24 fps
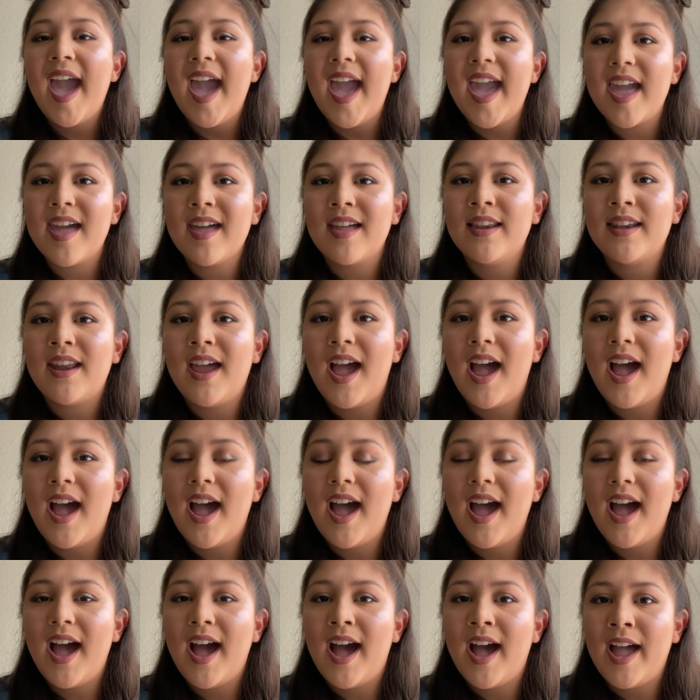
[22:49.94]
And
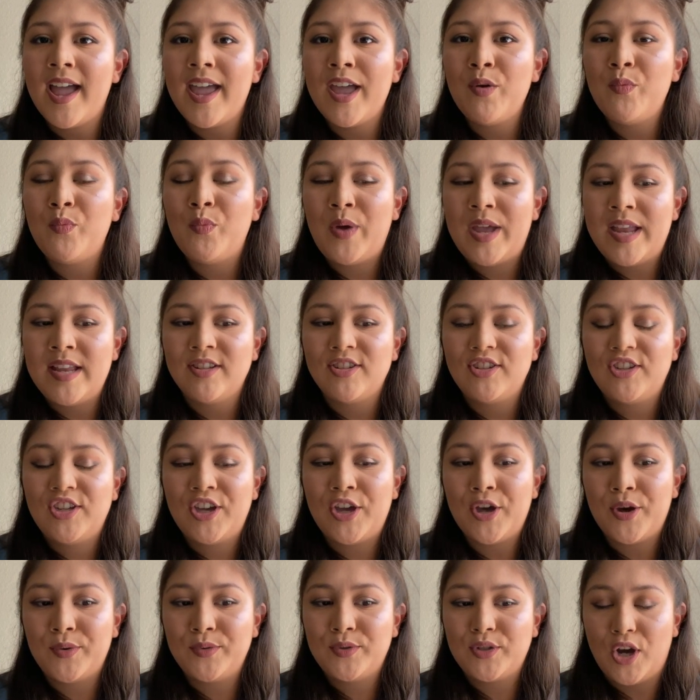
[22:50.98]
I went to
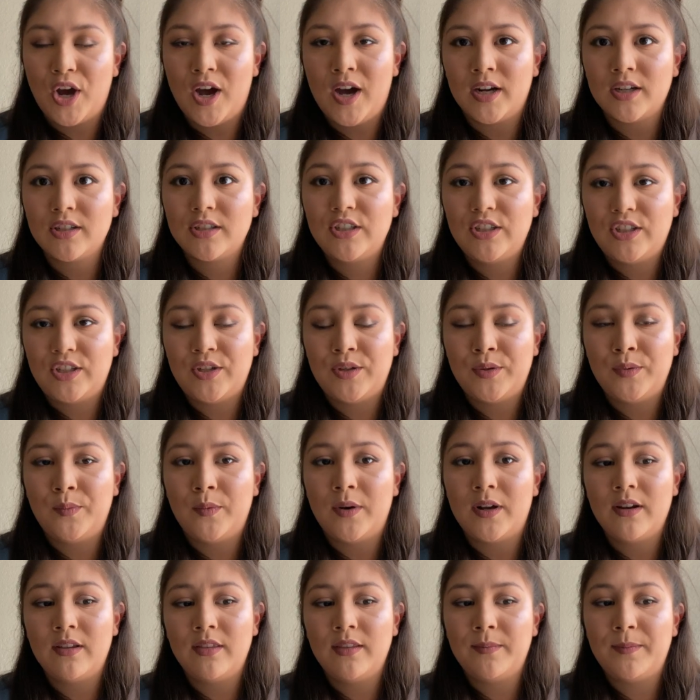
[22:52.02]
go talk to
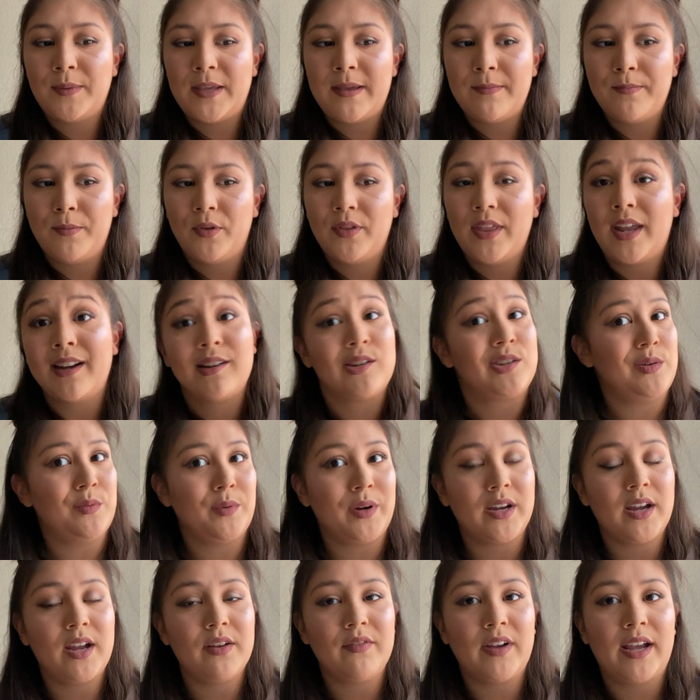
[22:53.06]
one of the people that actually
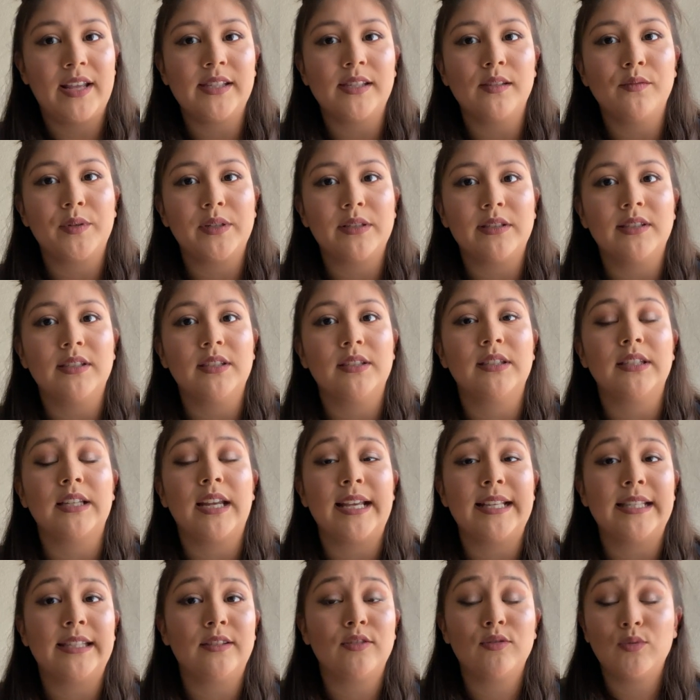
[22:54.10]
work at Rise of the Resistance, and
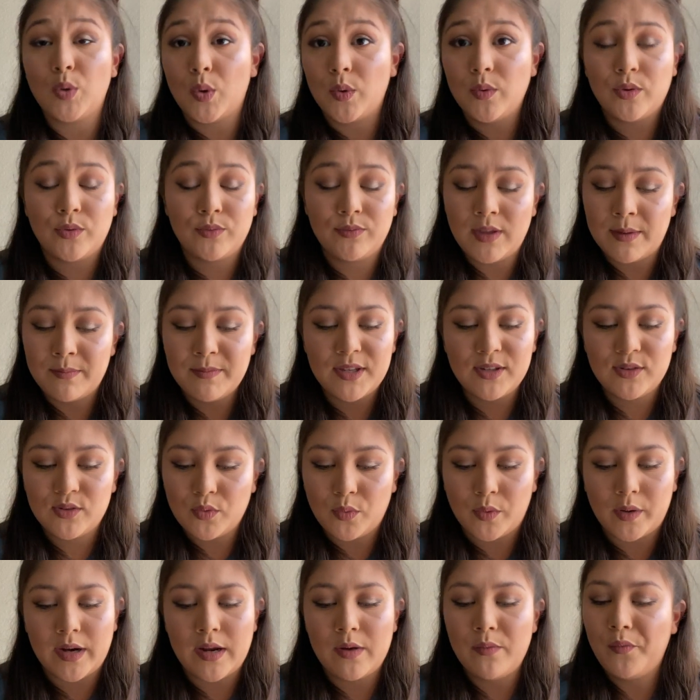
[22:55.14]
I told them the
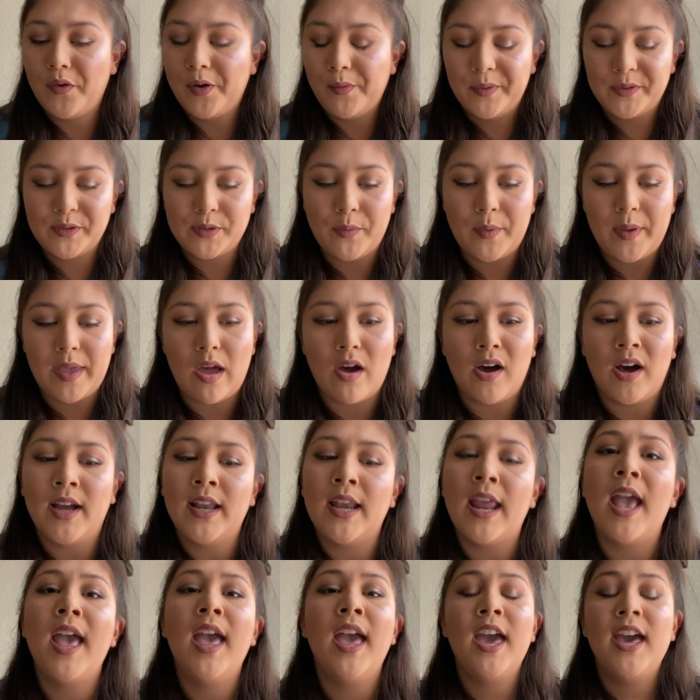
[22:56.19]
story of what was going
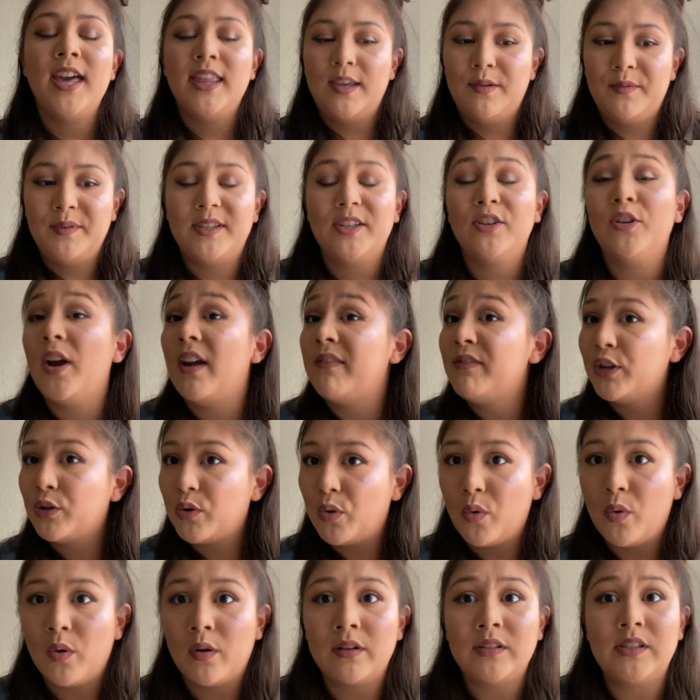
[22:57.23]
on. They went to grab
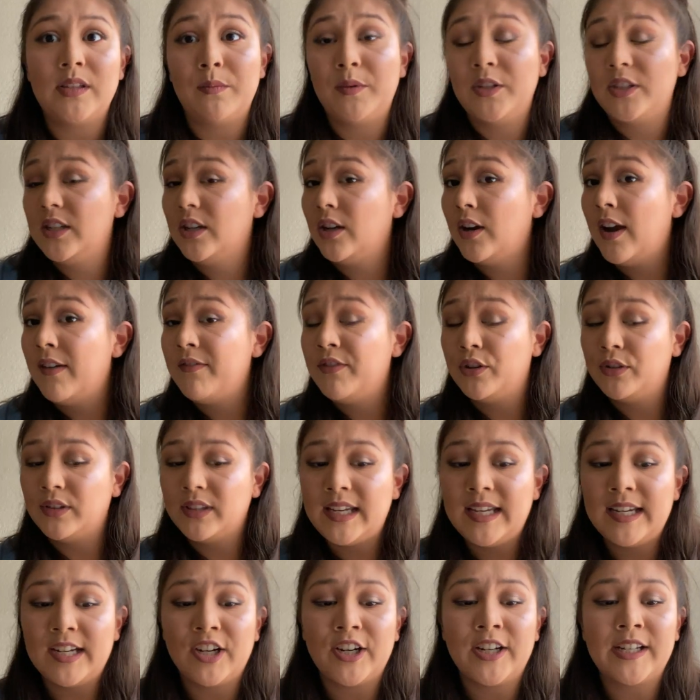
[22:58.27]
their cords, they went to grab their
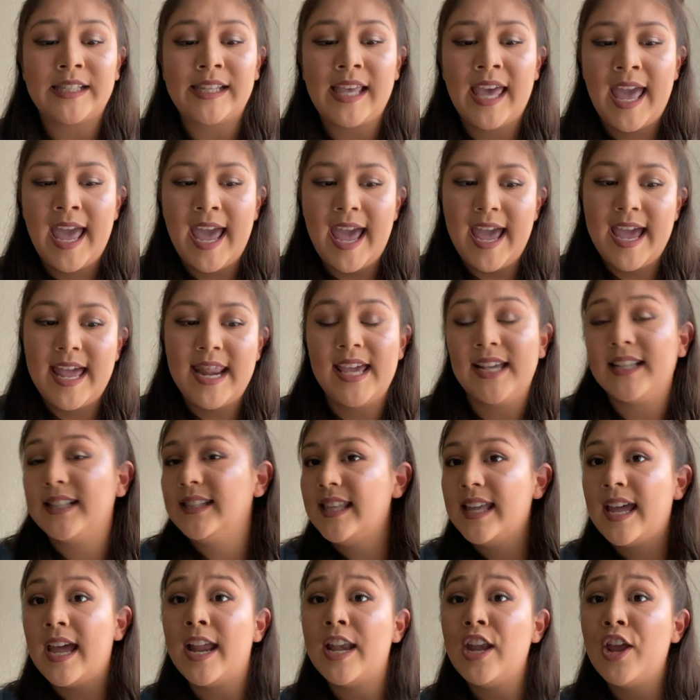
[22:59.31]
leaders, and next
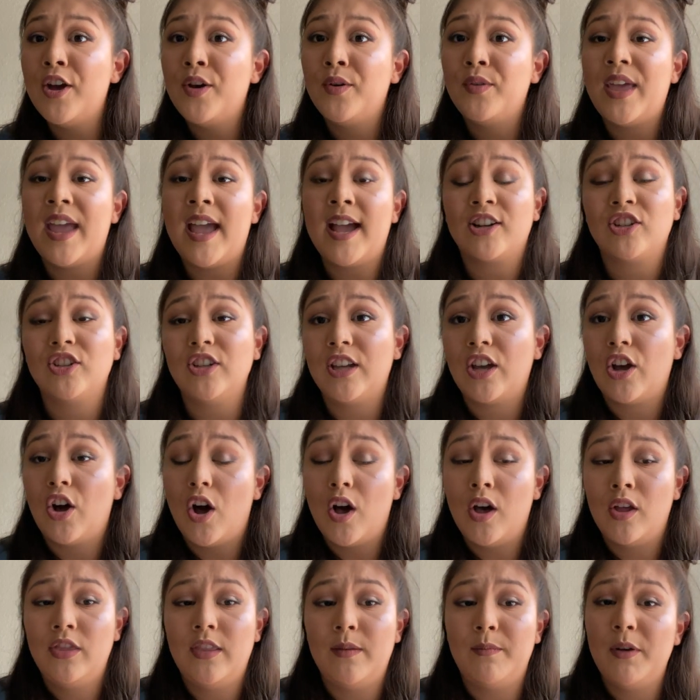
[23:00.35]
thing I know, they actually
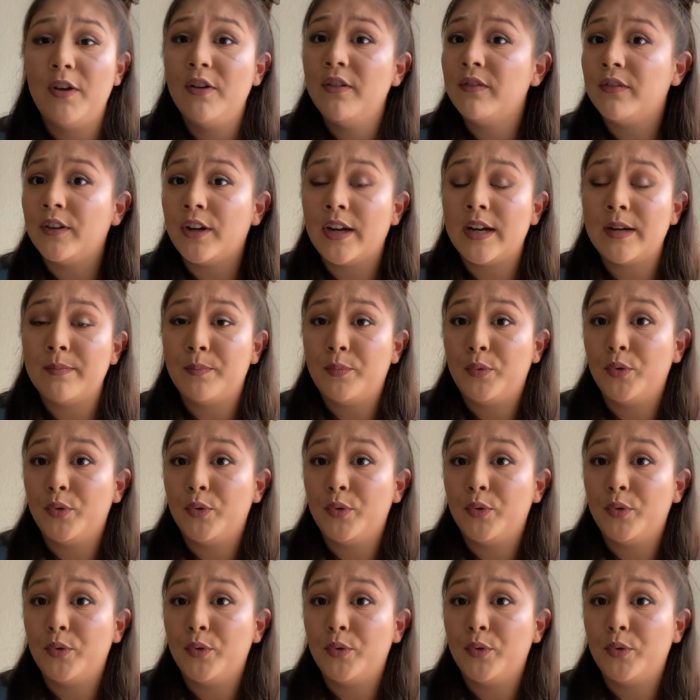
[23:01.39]
called them over and